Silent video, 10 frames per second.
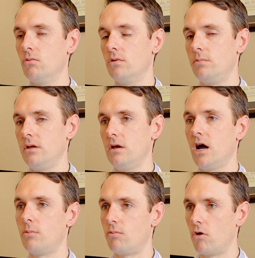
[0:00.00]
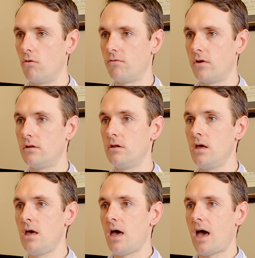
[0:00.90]
would be ibuprofen,
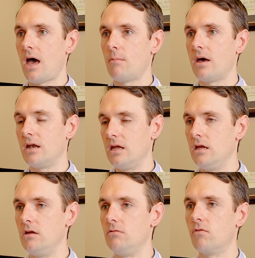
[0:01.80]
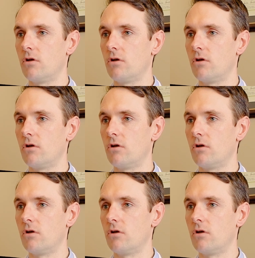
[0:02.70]
Aleve